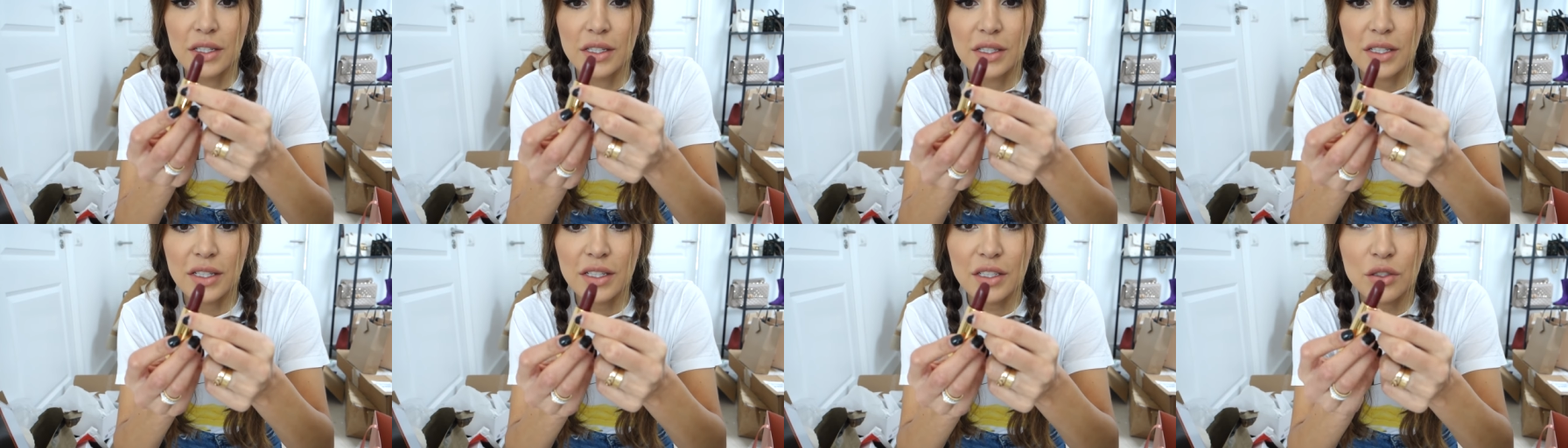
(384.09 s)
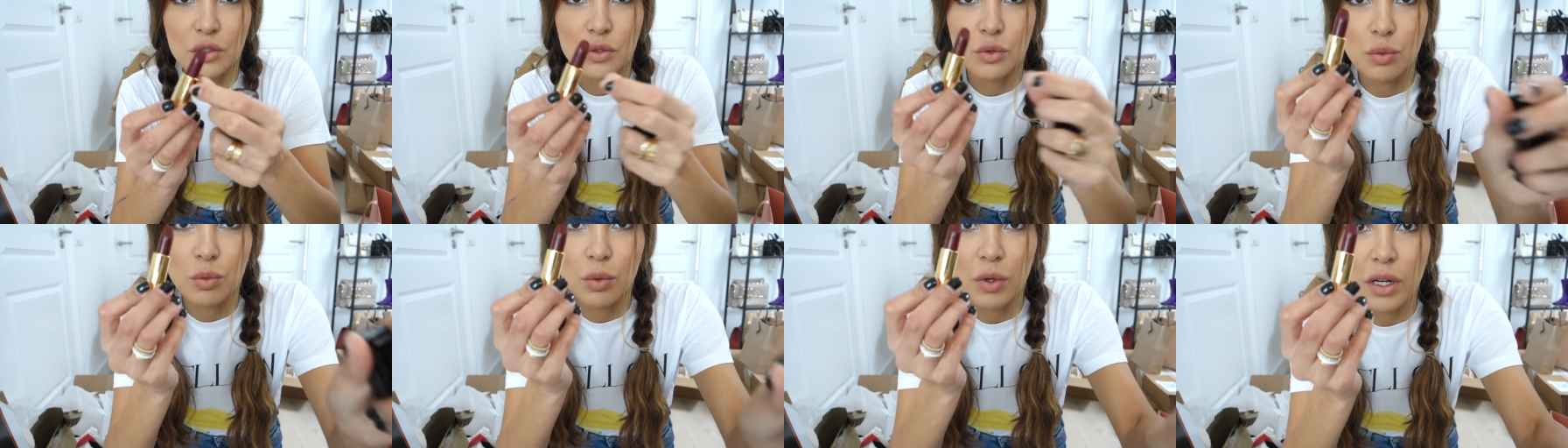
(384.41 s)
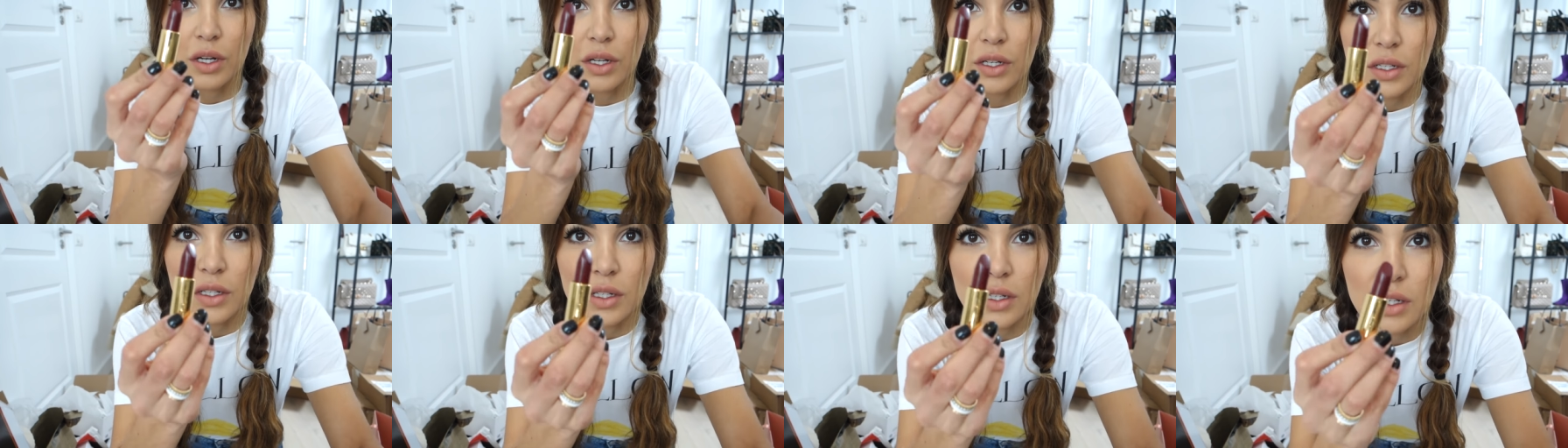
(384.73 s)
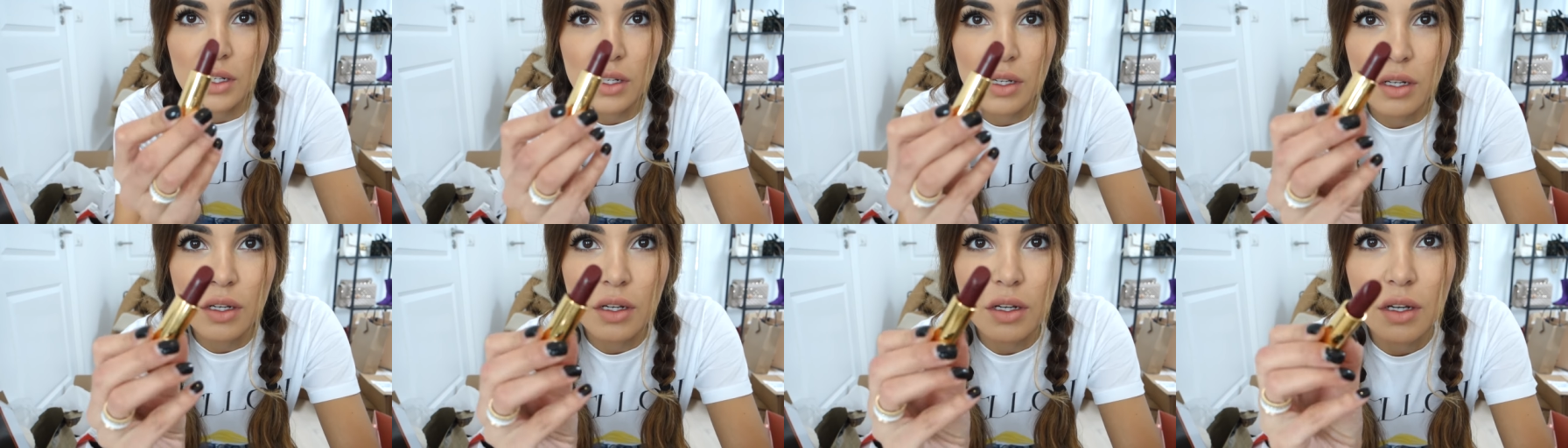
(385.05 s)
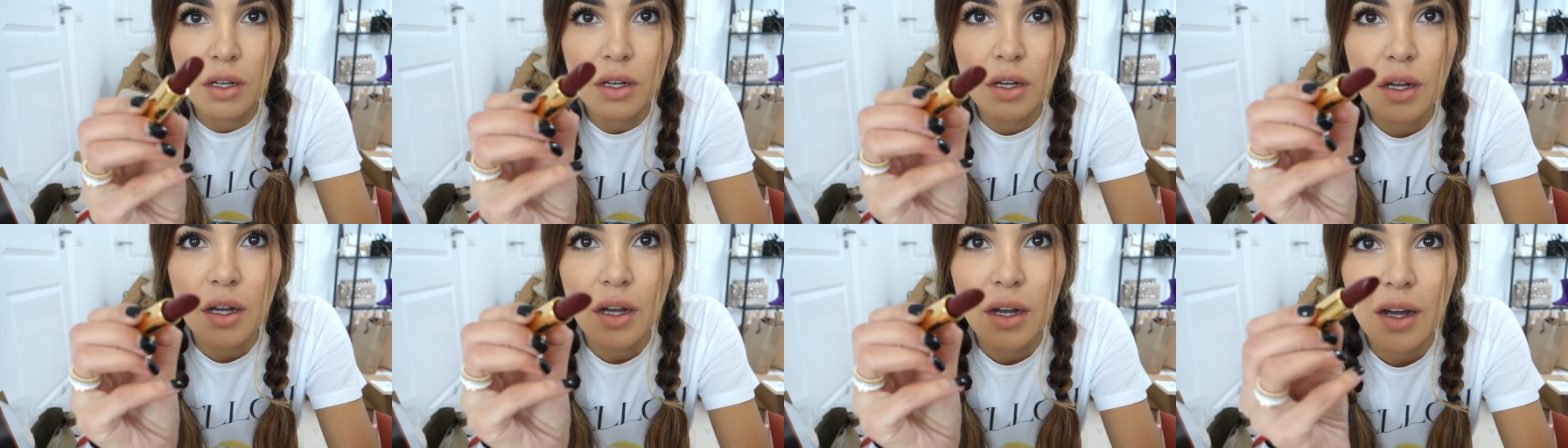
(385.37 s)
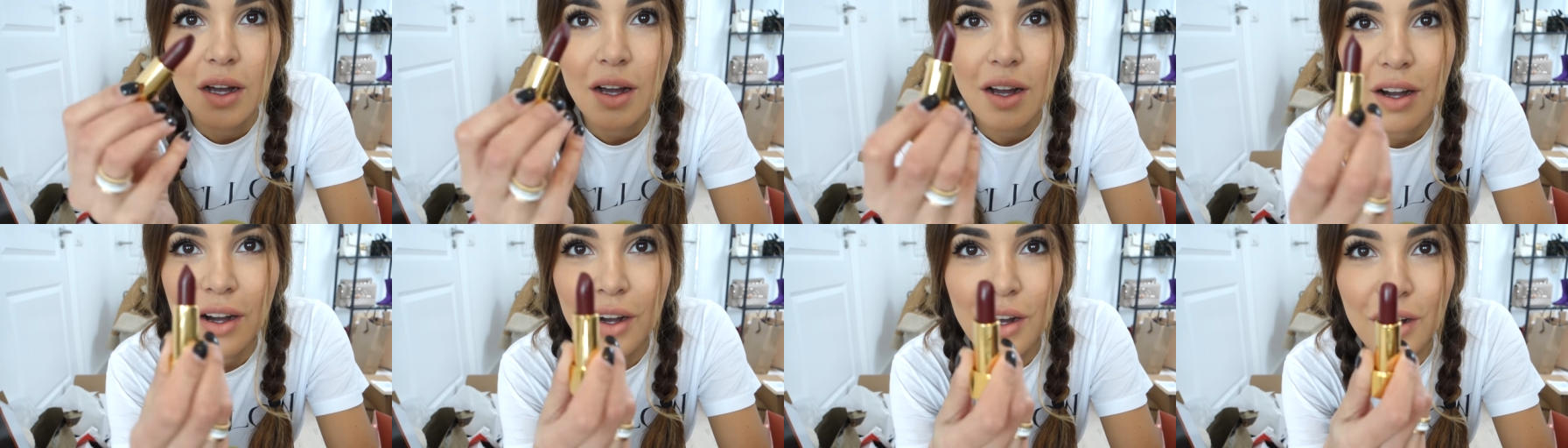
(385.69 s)
This one,
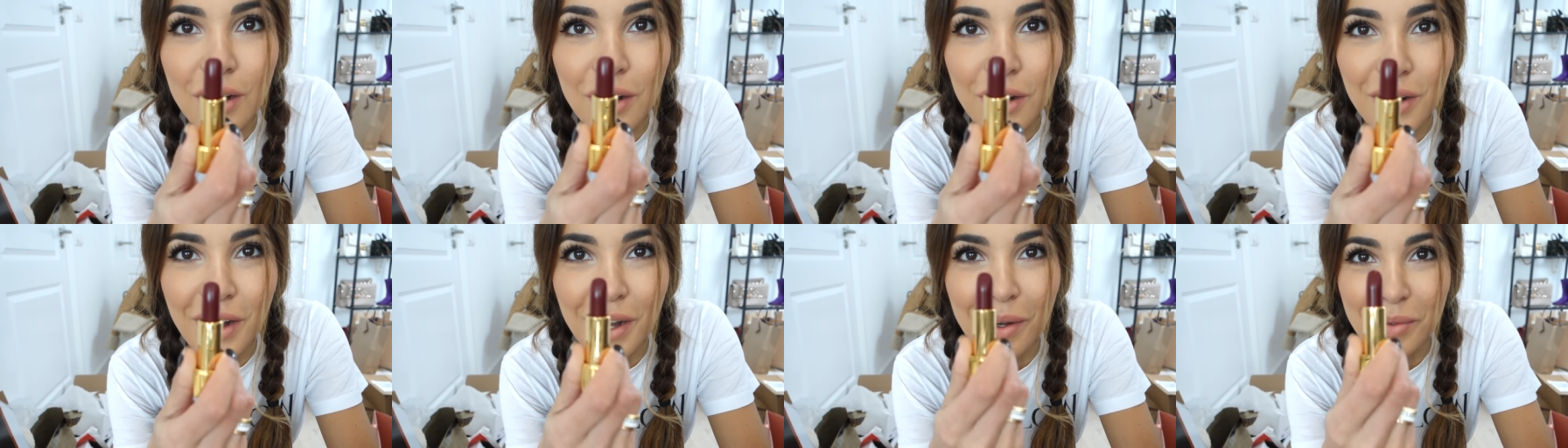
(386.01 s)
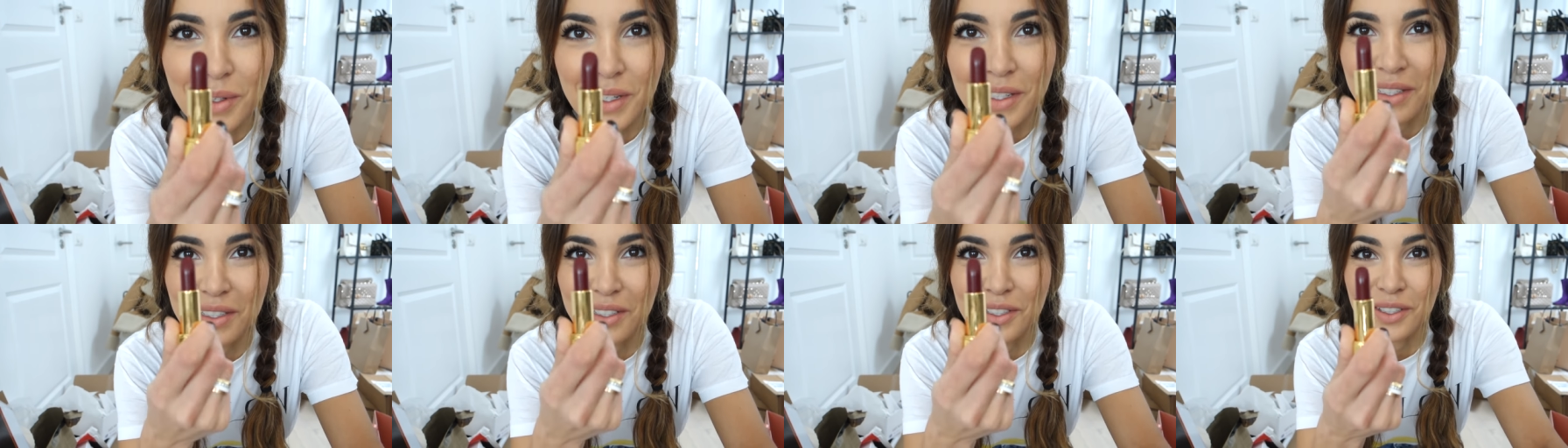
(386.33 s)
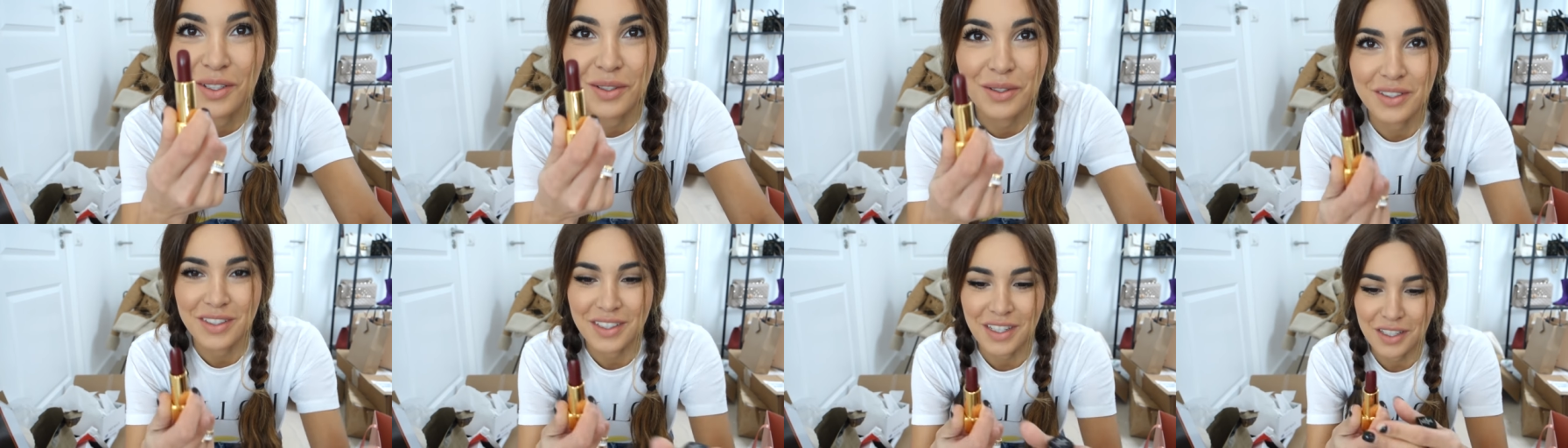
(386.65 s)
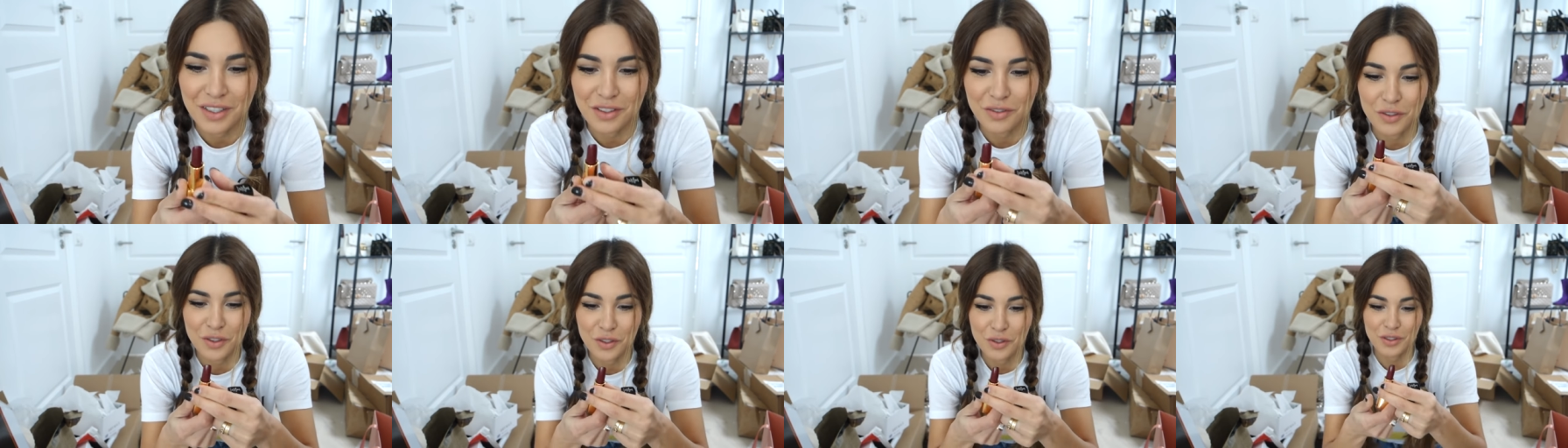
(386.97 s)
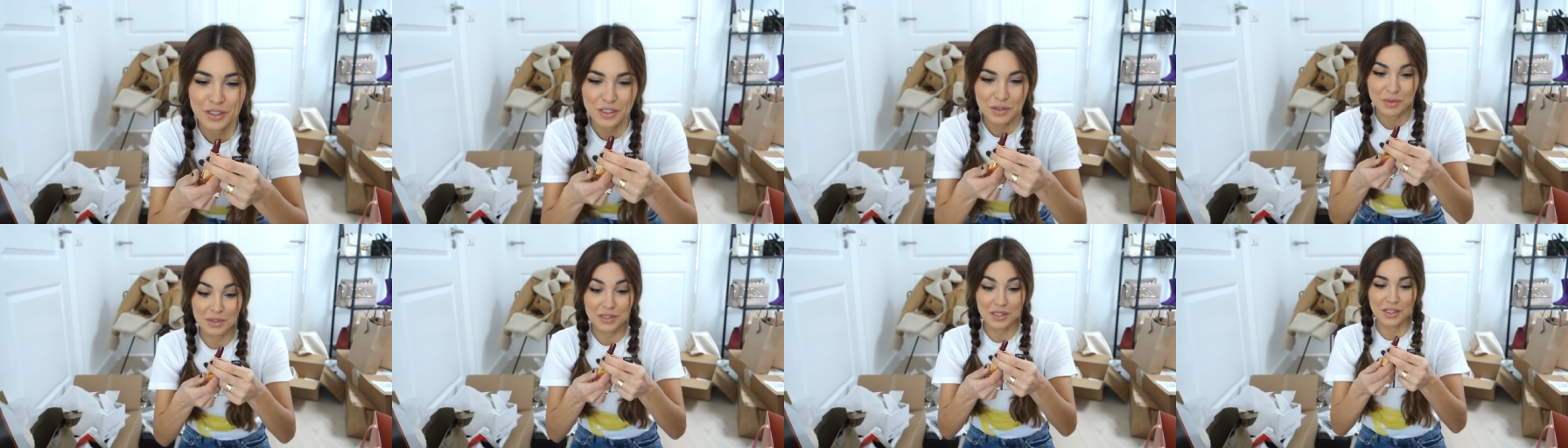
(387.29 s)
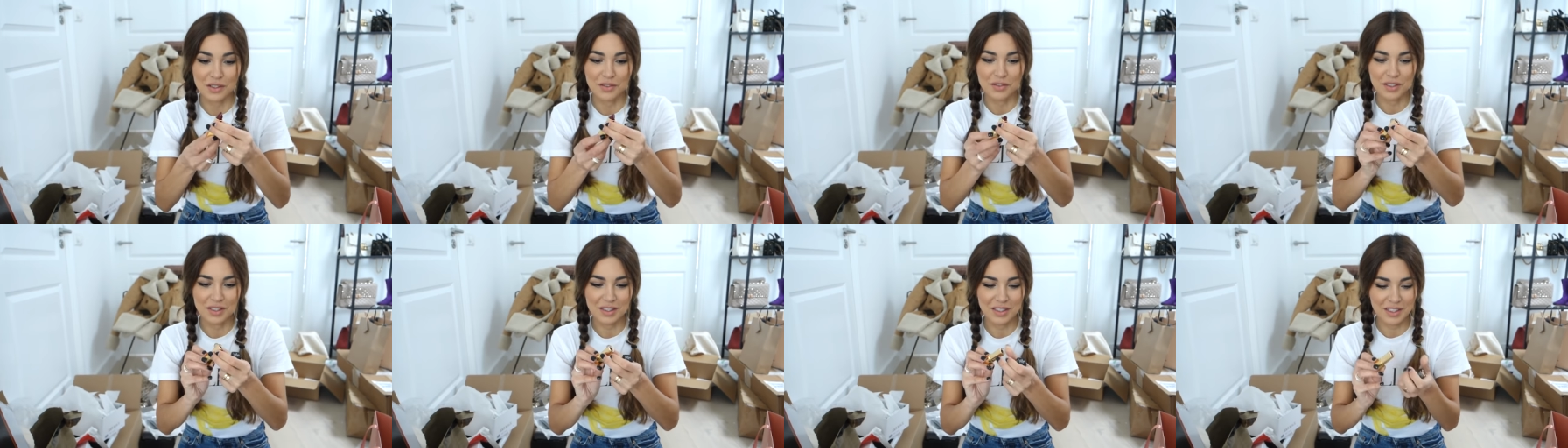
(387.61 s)
oh, I'm getting so excited for Christmas
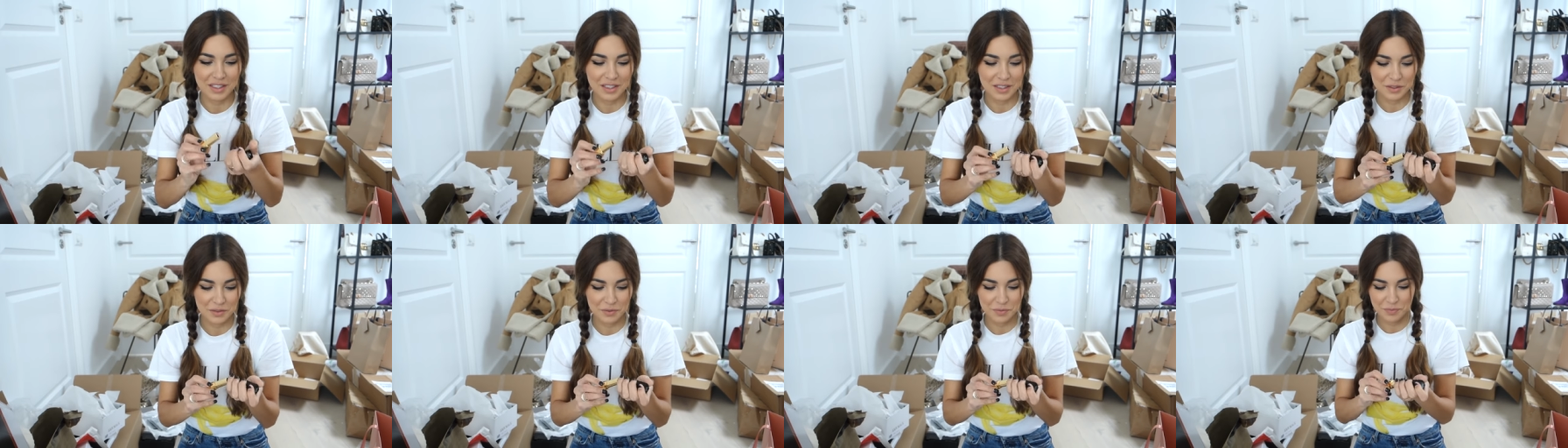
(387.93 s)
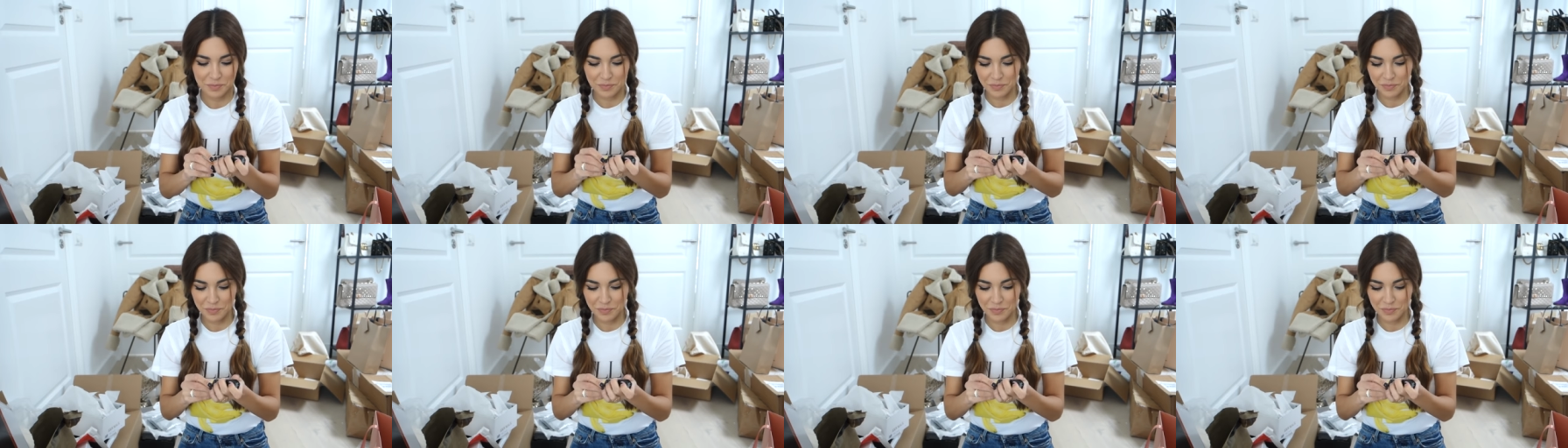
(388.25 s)
and everything